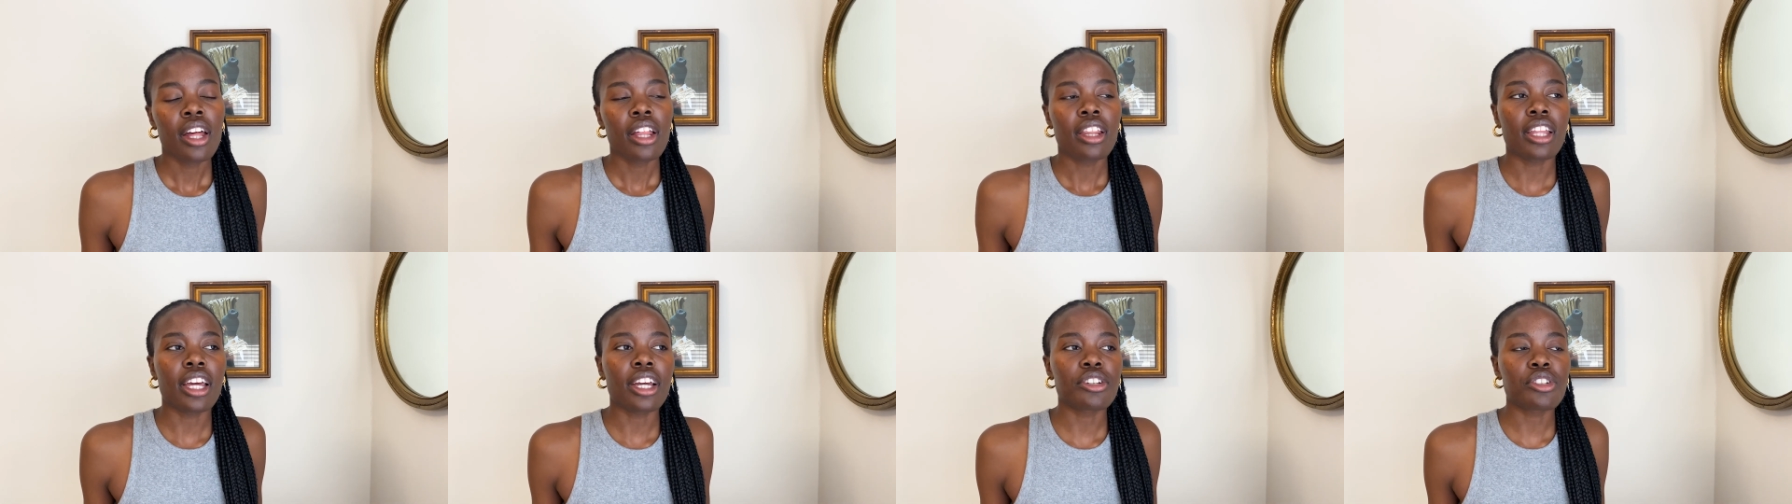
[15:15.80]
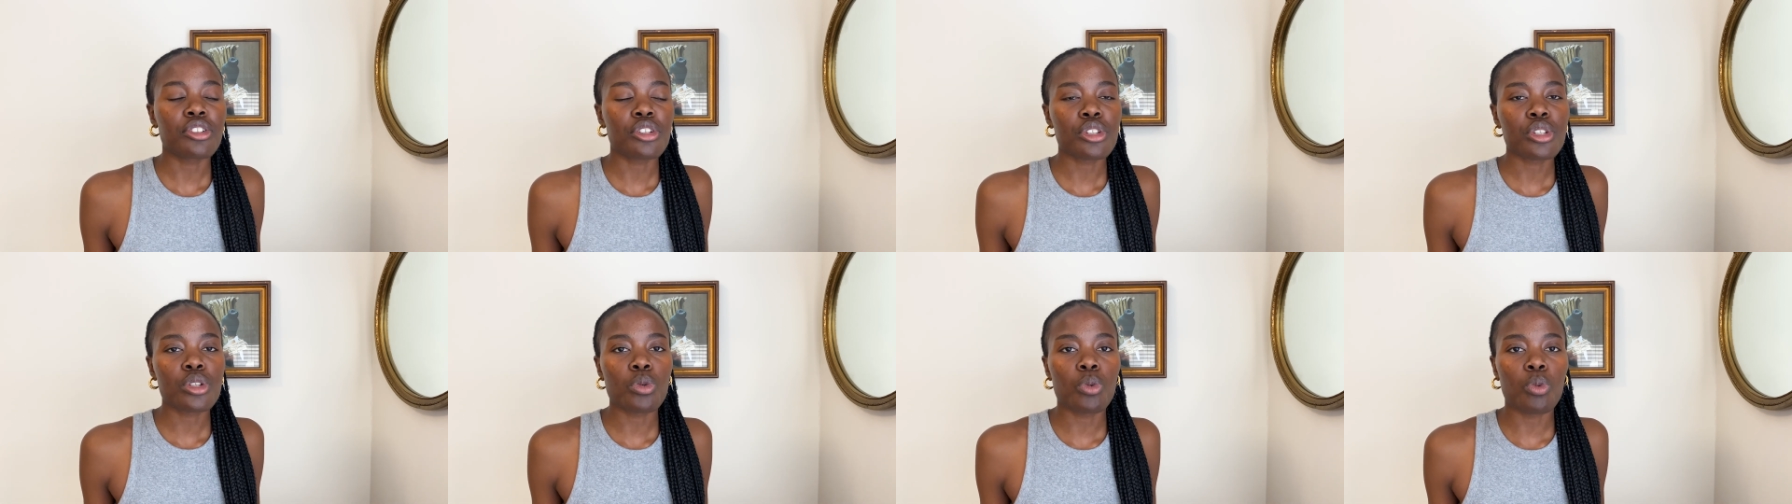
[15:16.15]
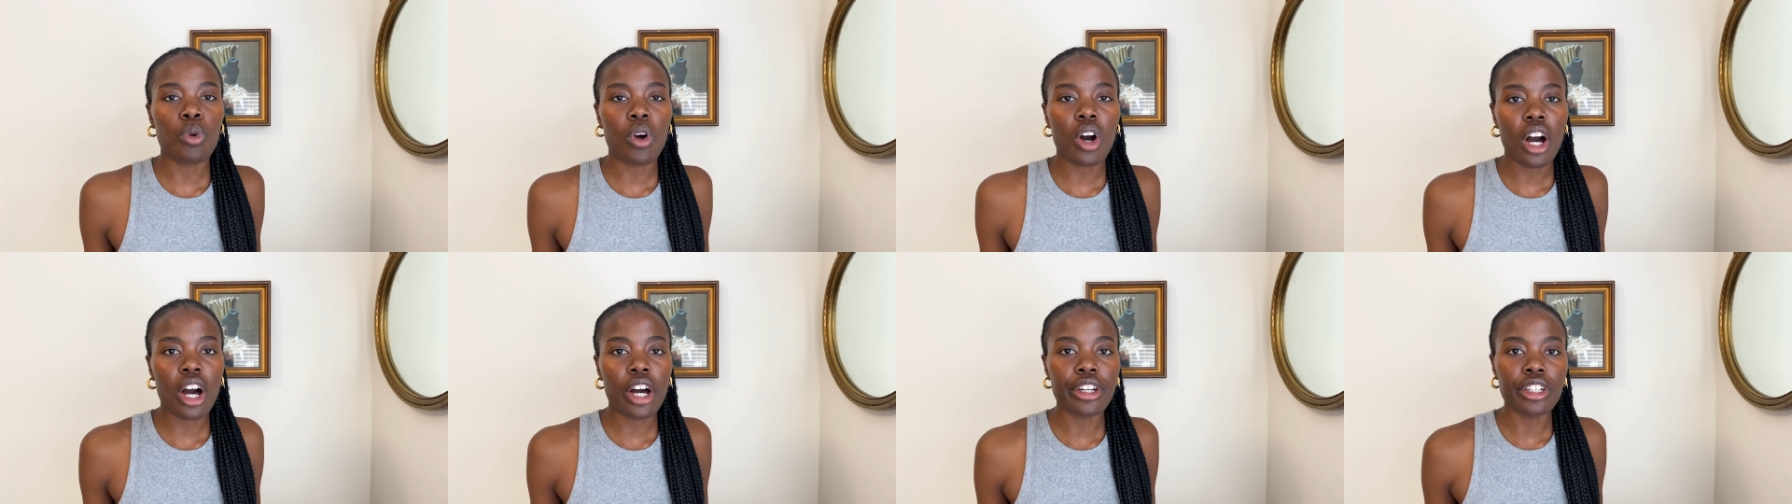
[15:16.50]
They just
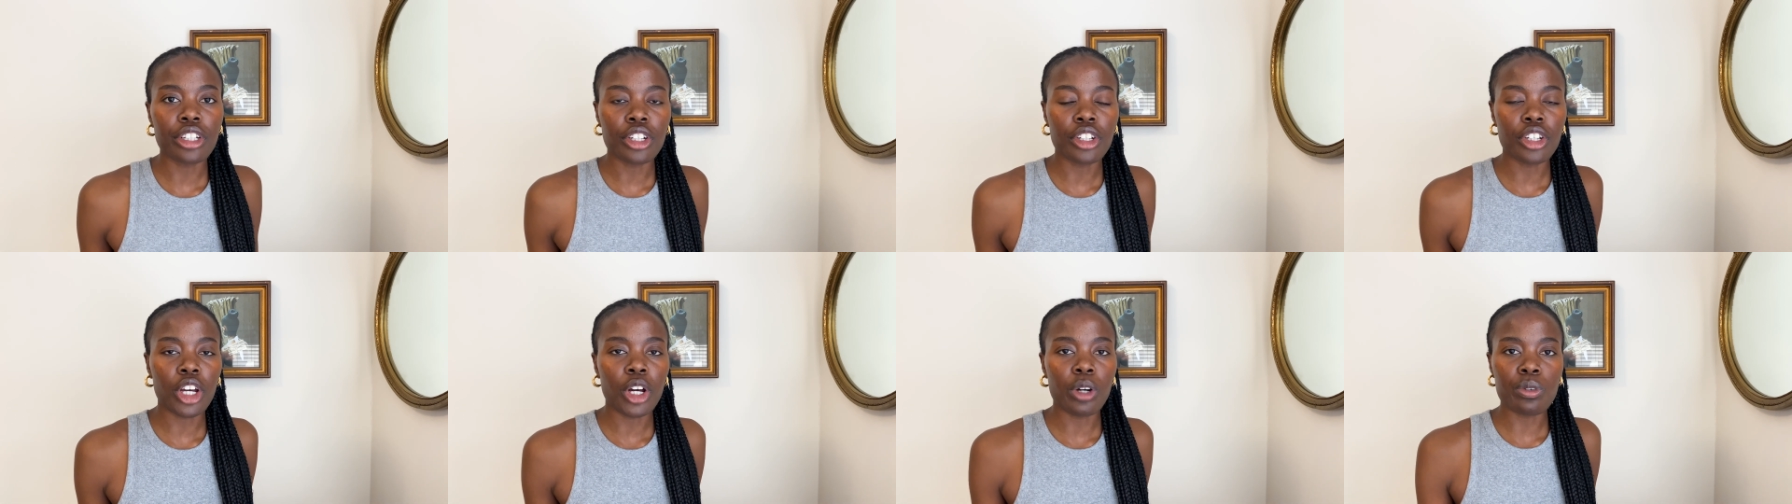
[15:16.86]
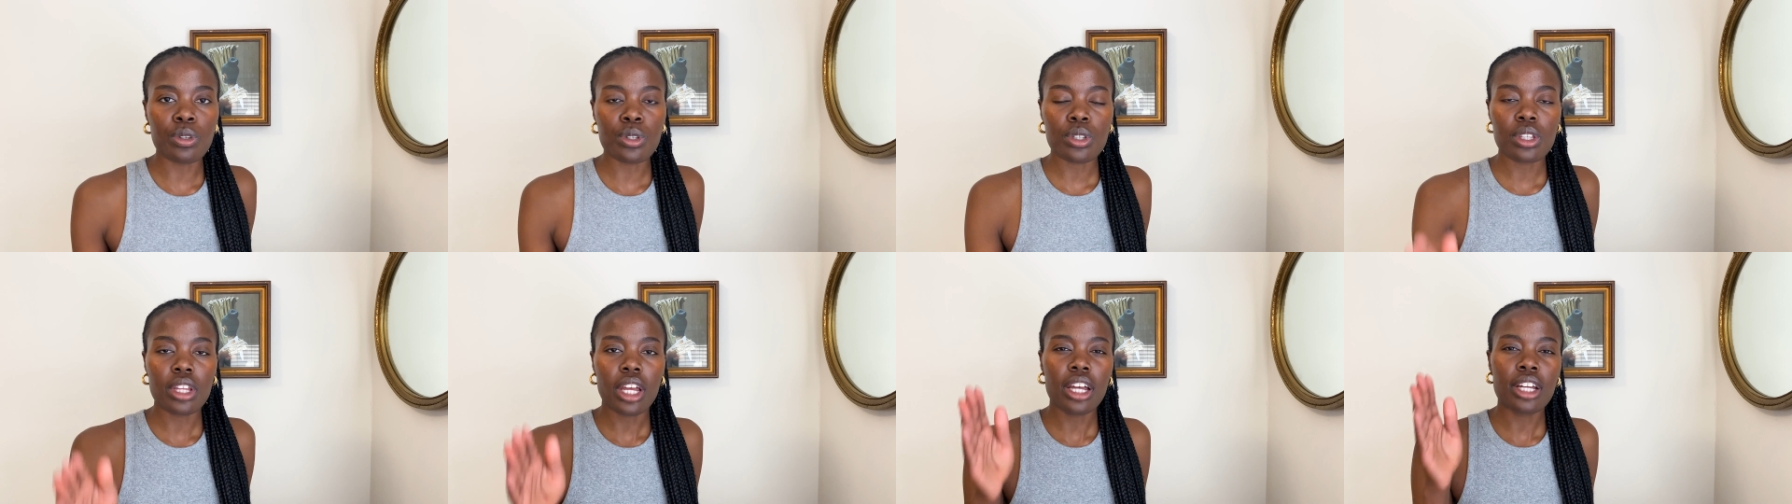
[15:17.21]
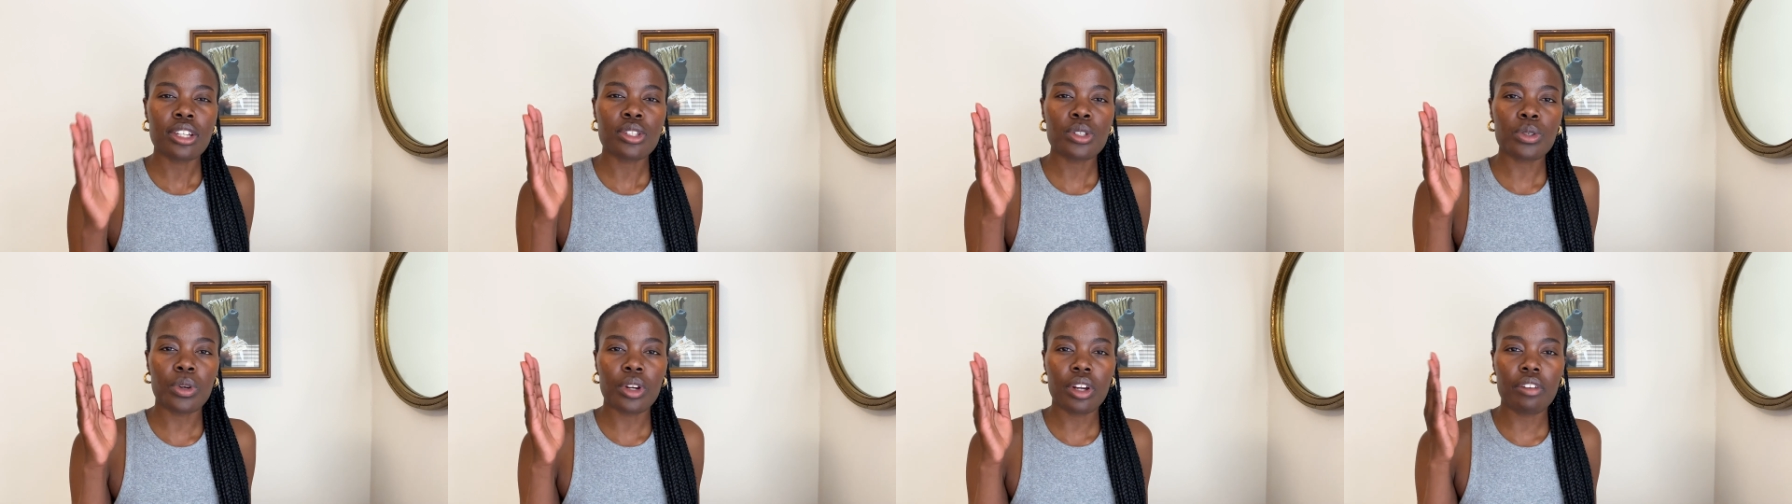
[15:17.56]
want, you know, a
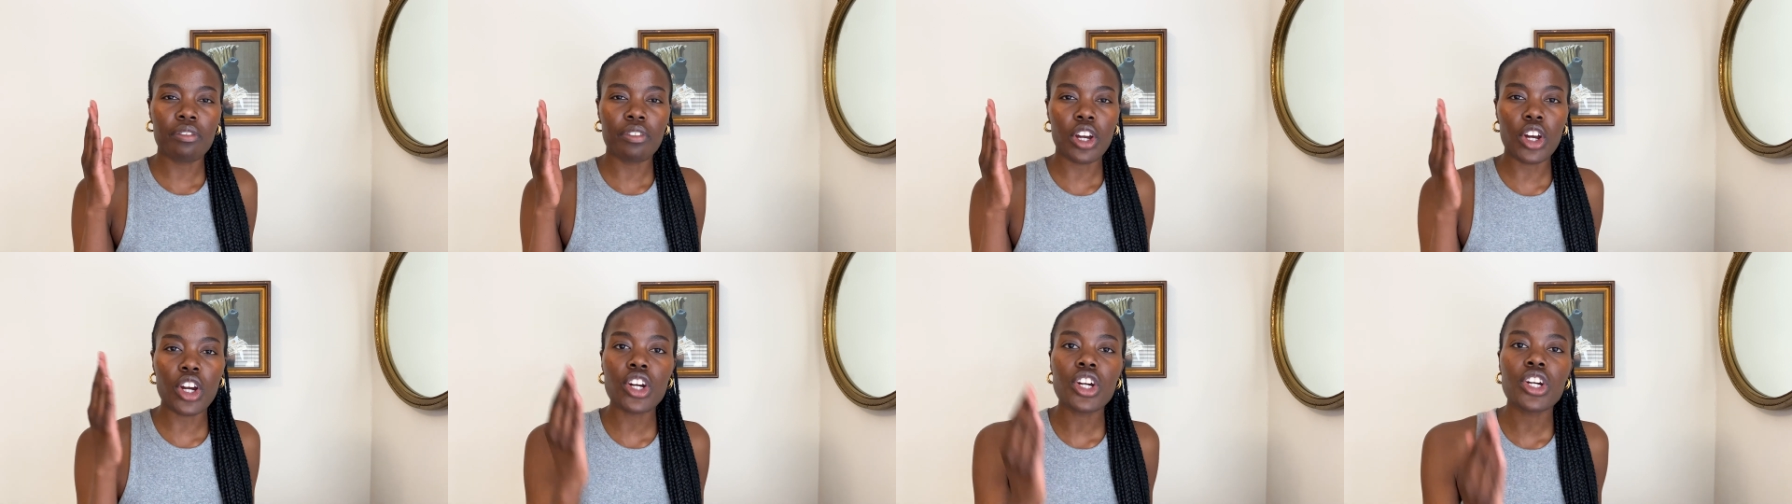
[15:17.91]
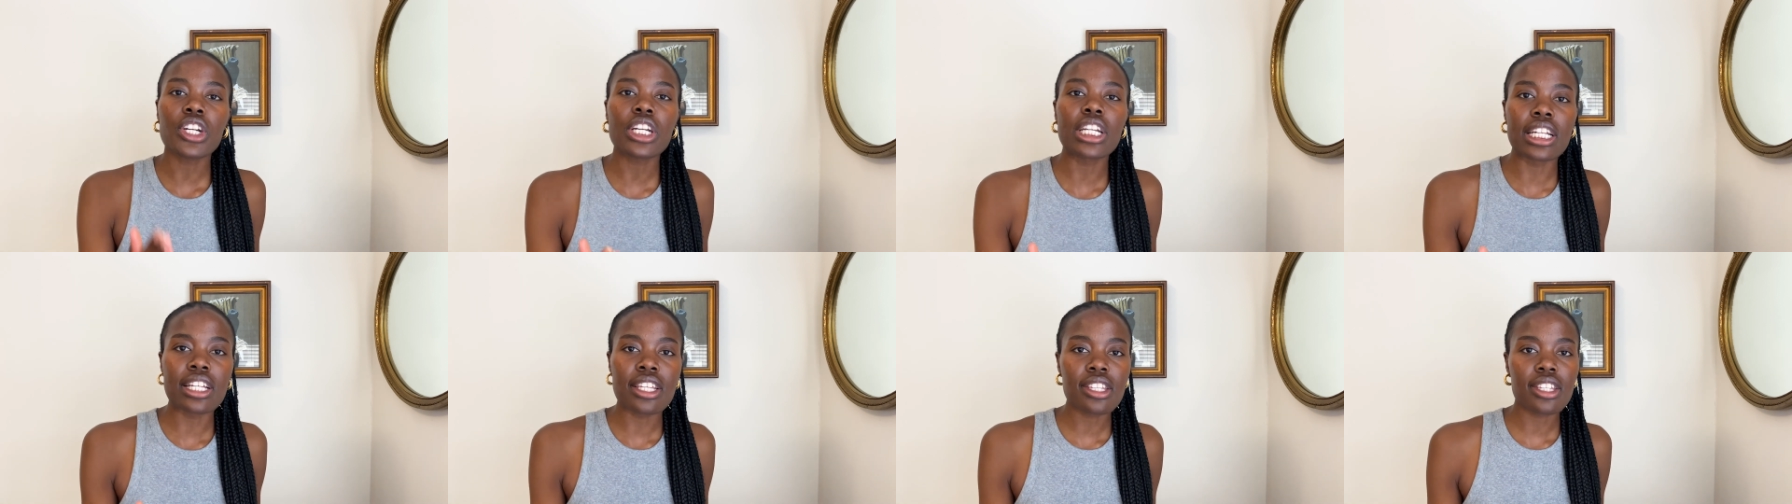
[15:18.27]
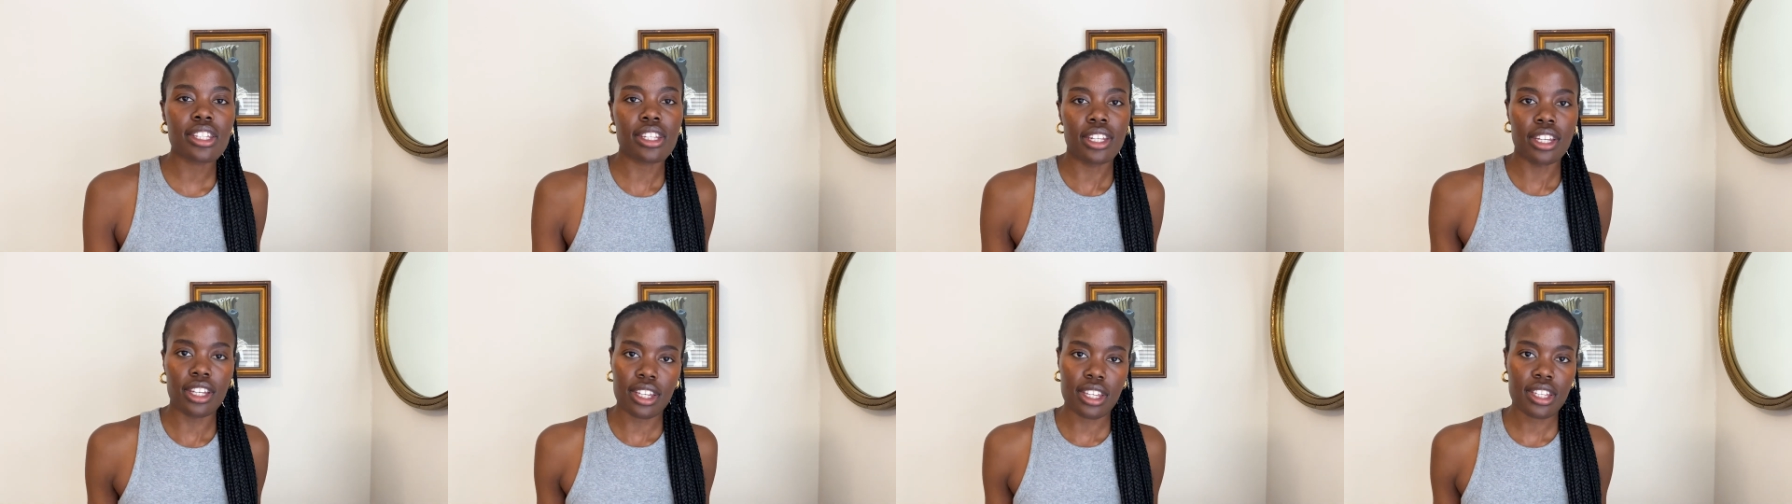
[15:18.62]
sort of
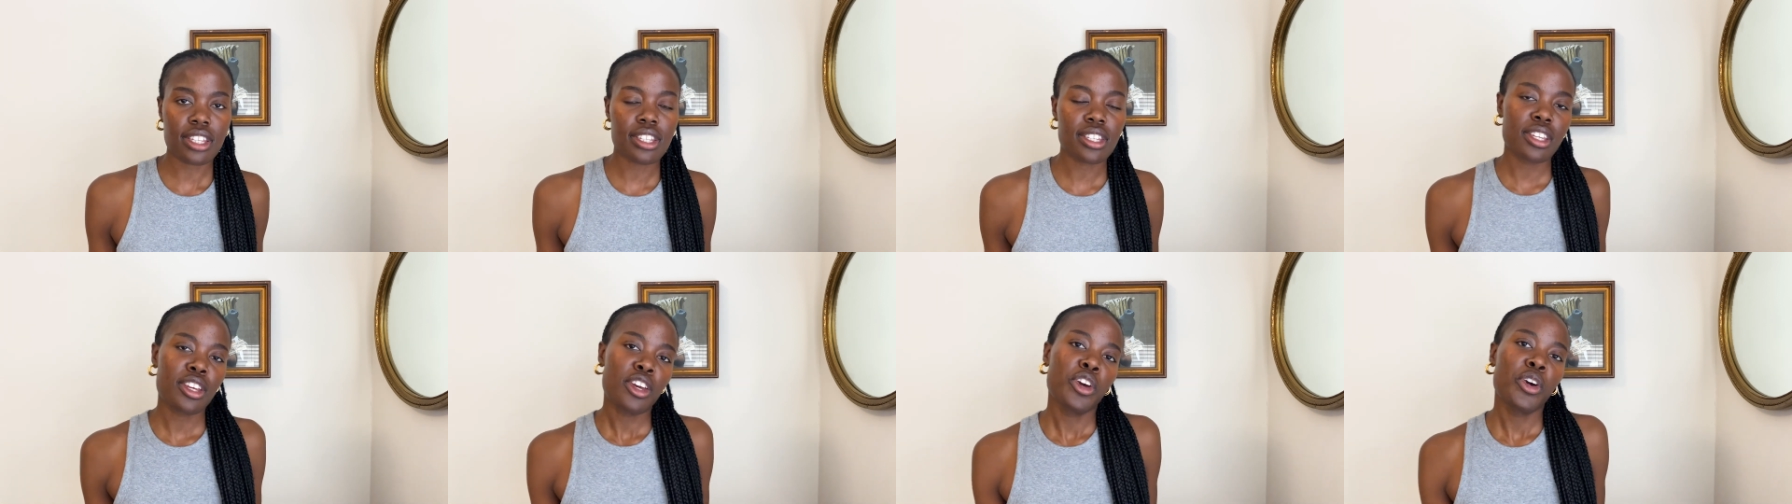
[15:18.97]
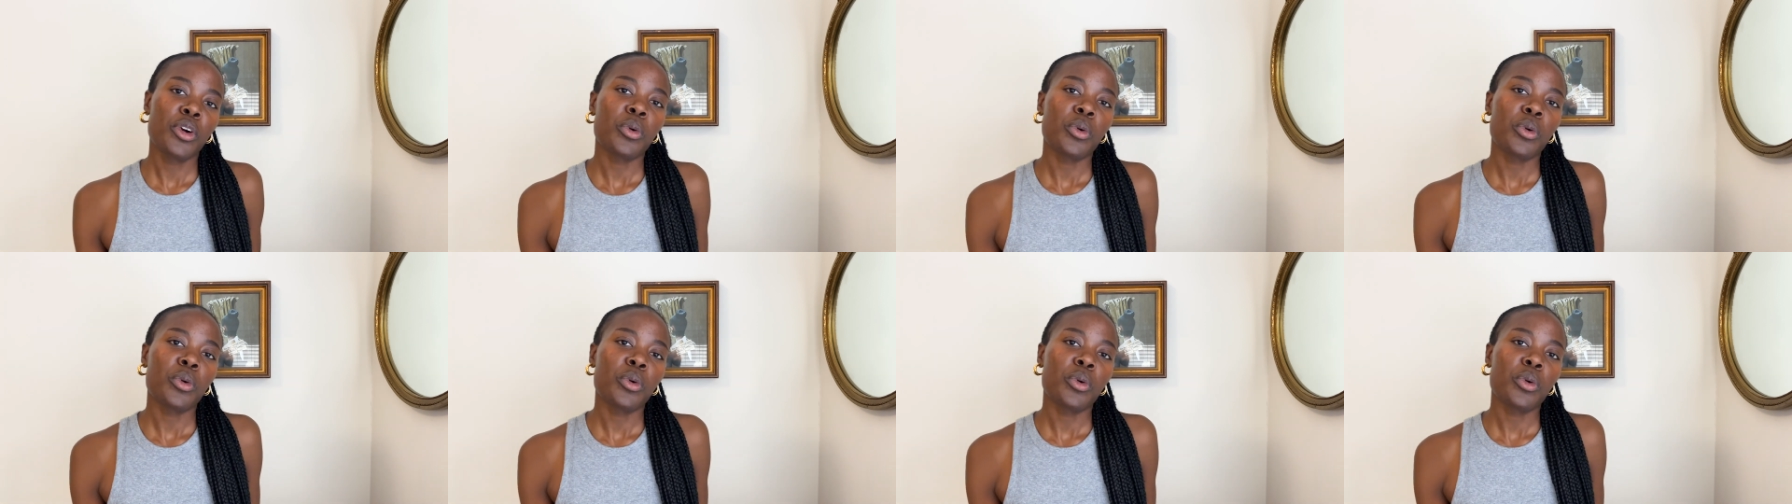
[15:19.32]
earnestness